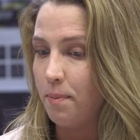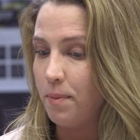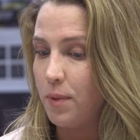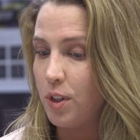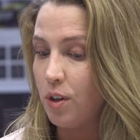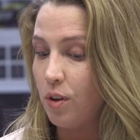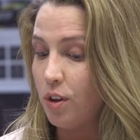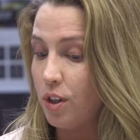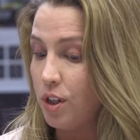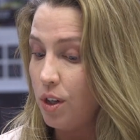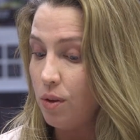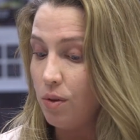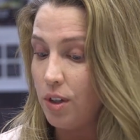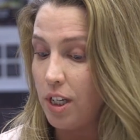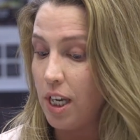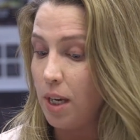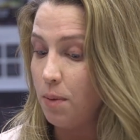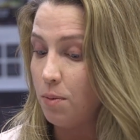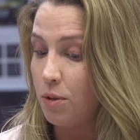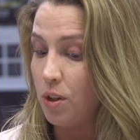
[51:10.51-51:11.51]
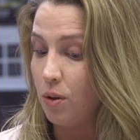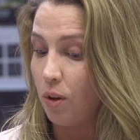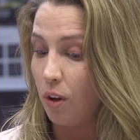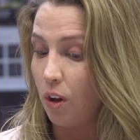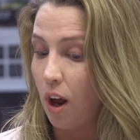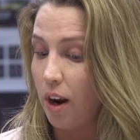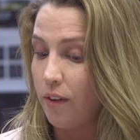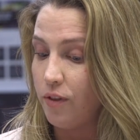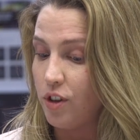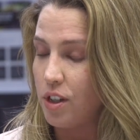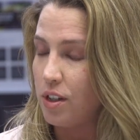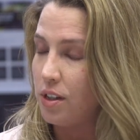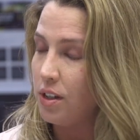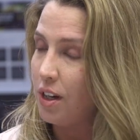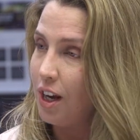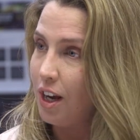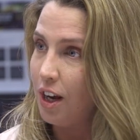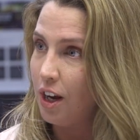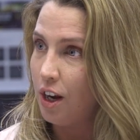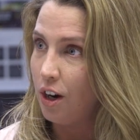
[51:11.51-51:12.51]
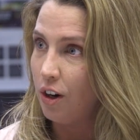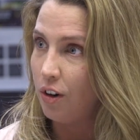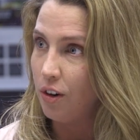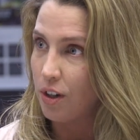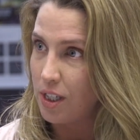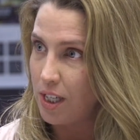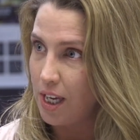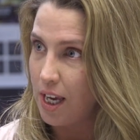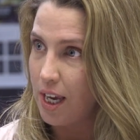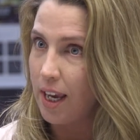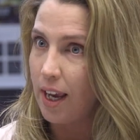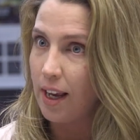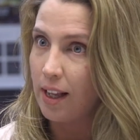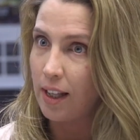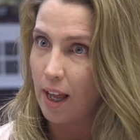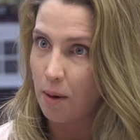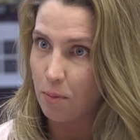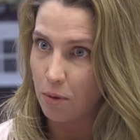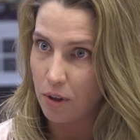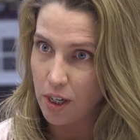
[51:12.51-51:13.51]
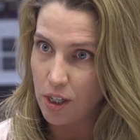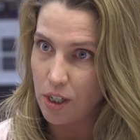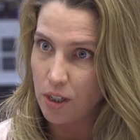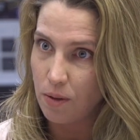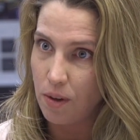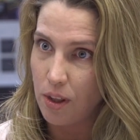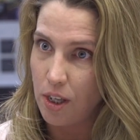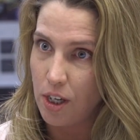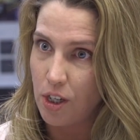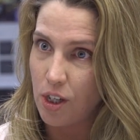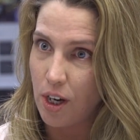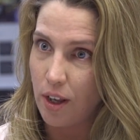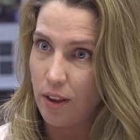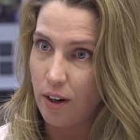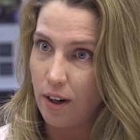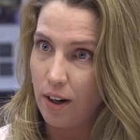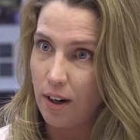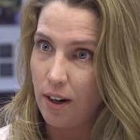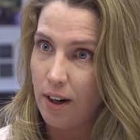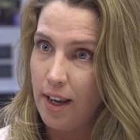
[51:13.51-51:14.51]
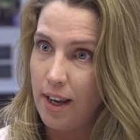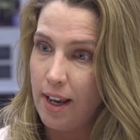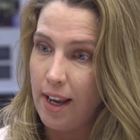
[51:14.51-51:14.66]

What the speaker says: So the two teams do a lot of just critique and collaboration with each other.